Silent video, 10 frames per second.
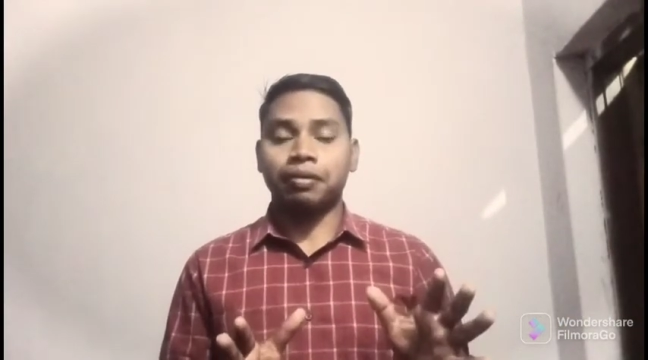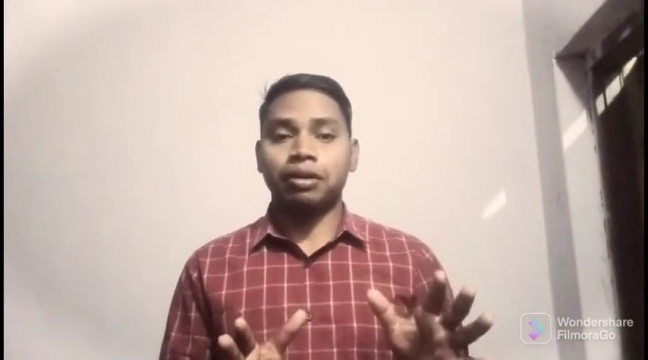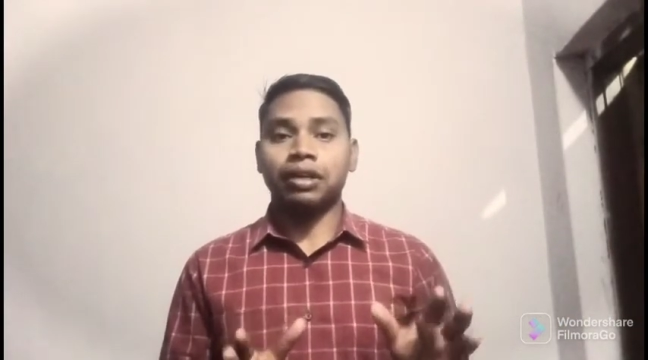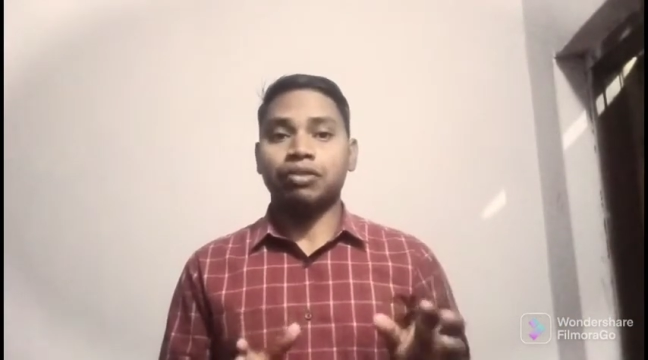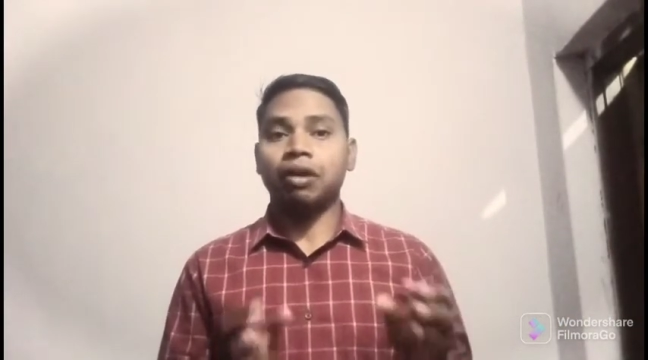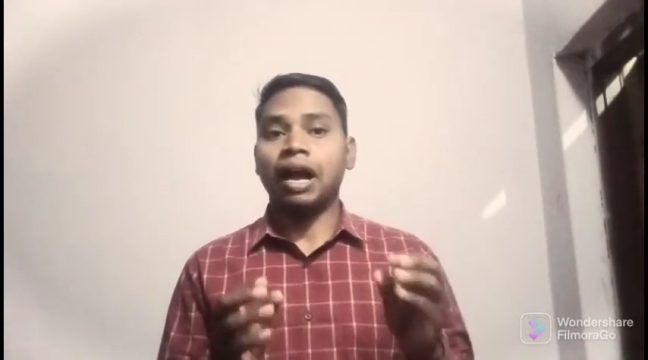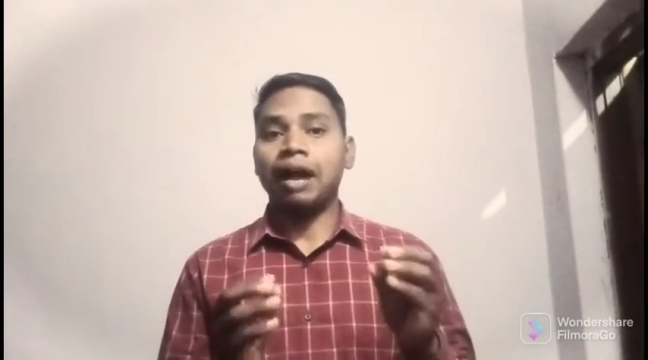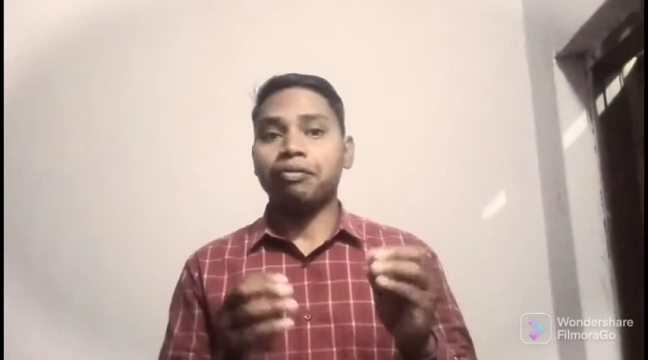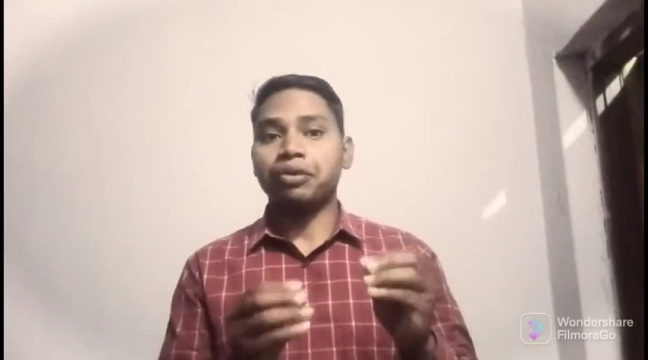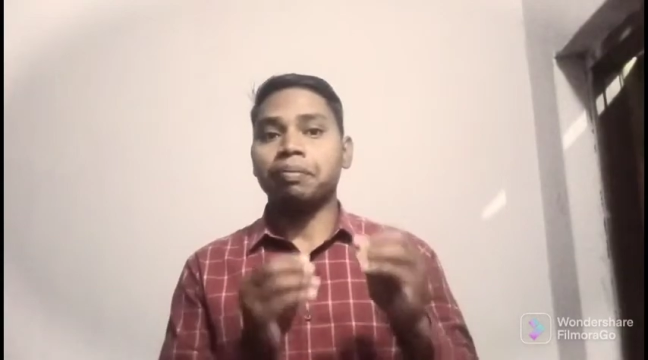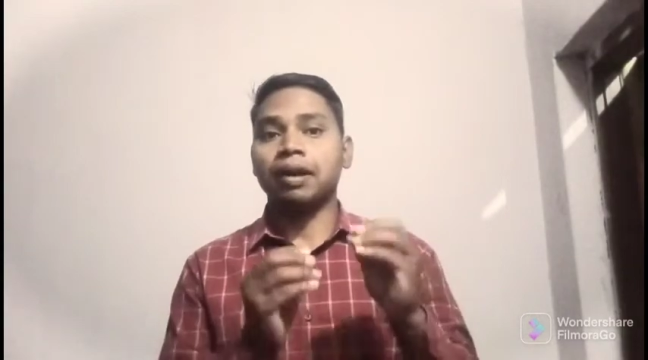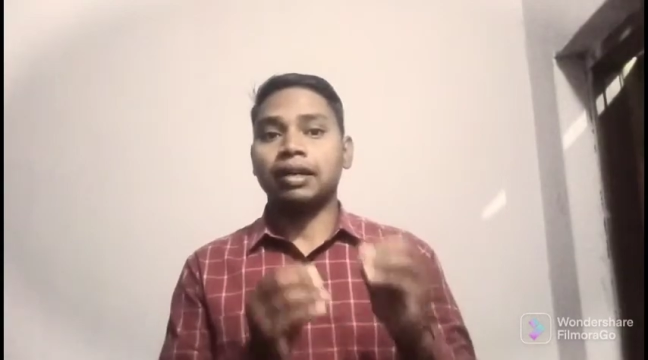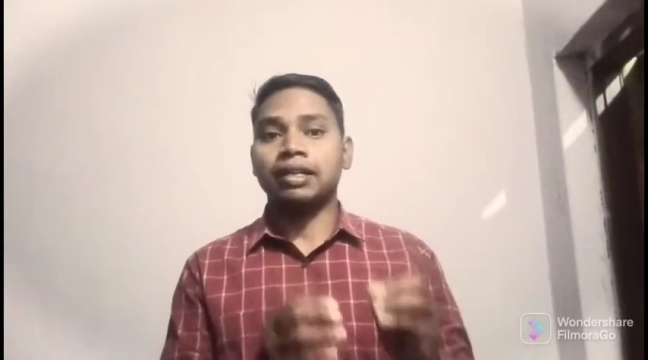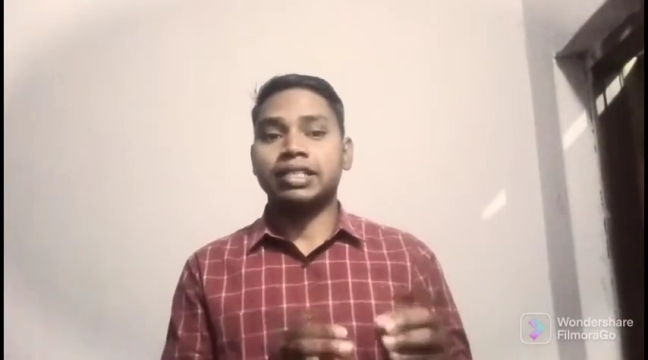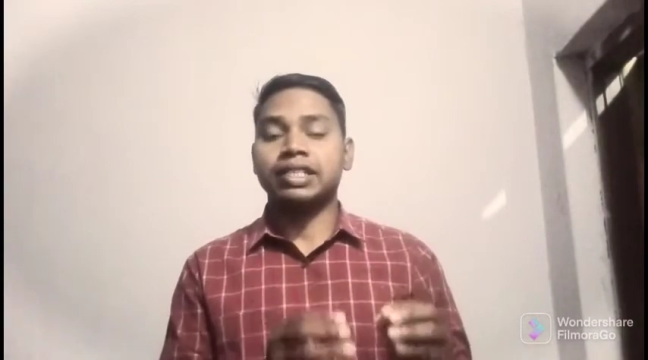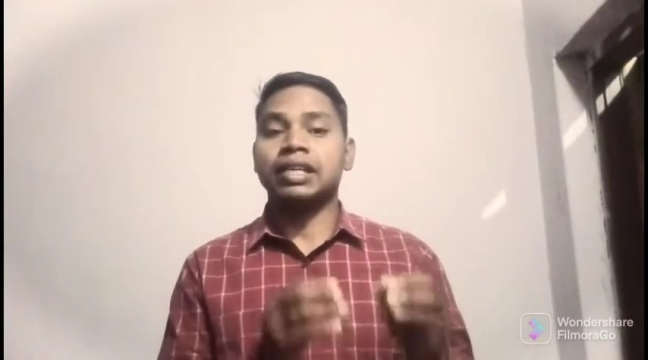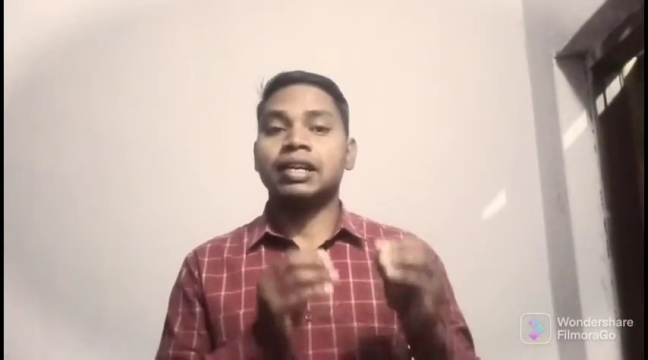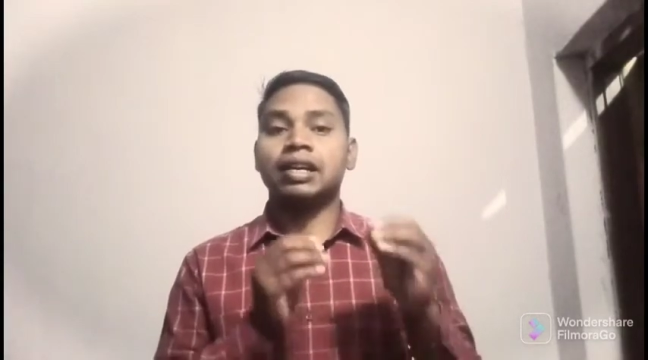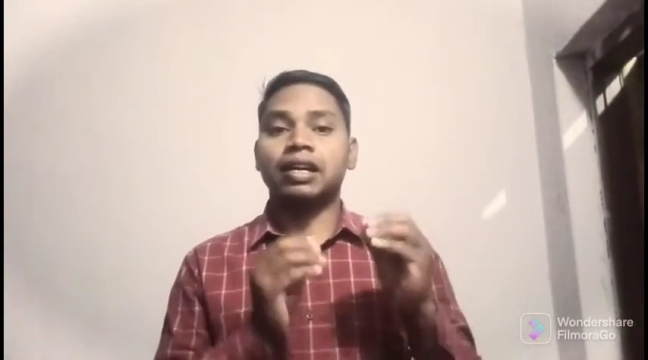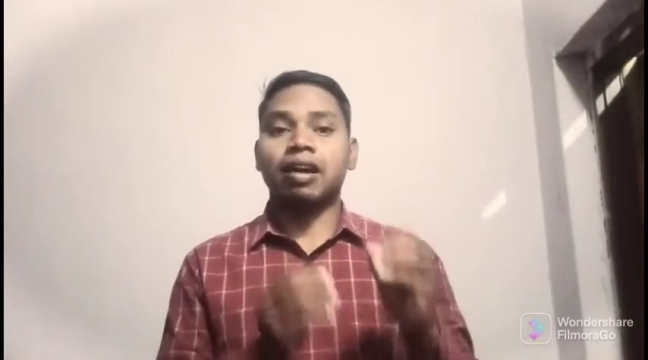Okay, you have to practice
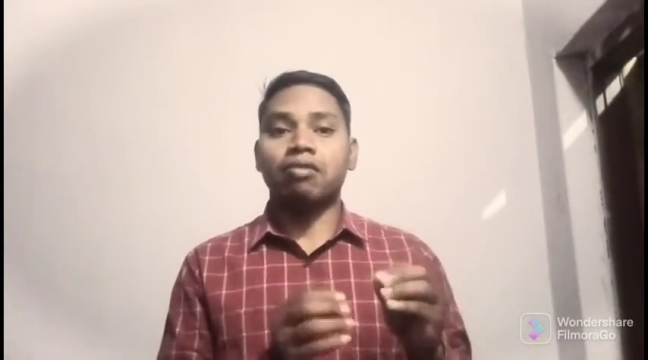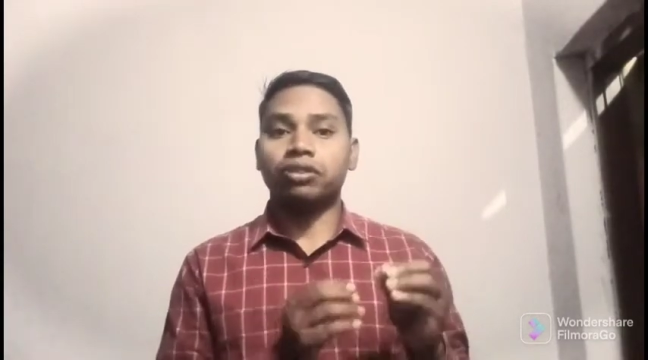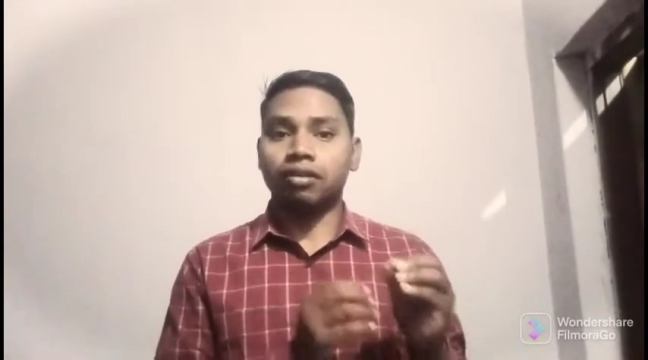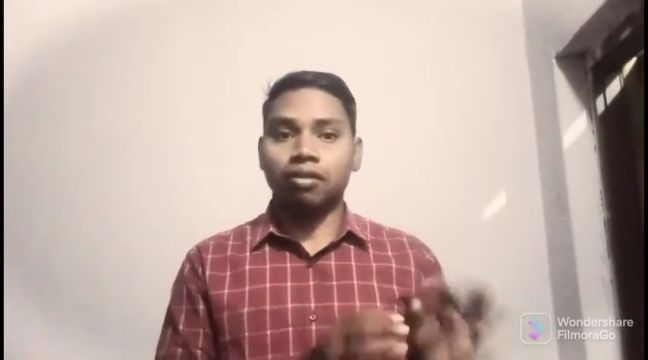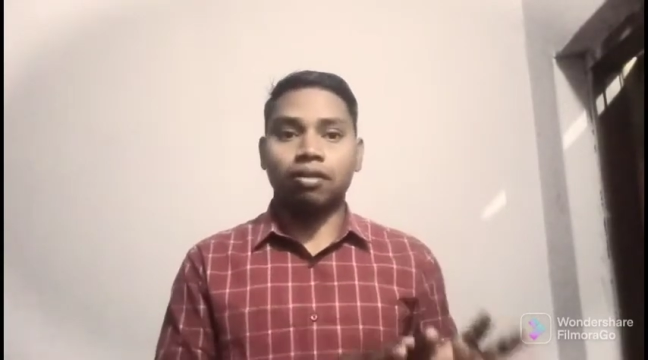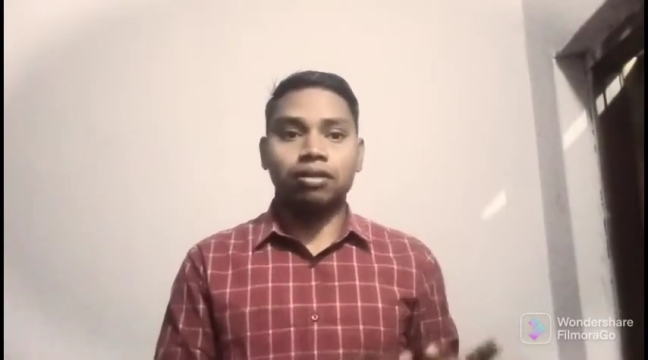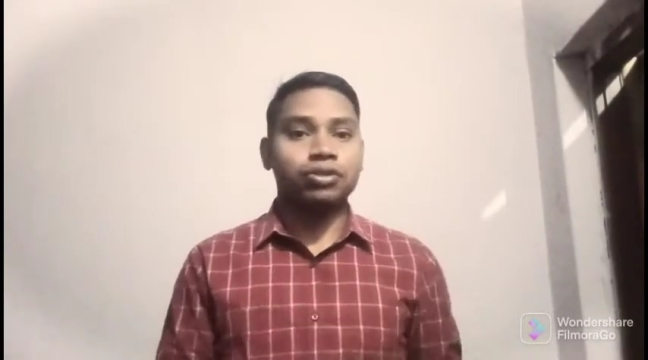round the clock.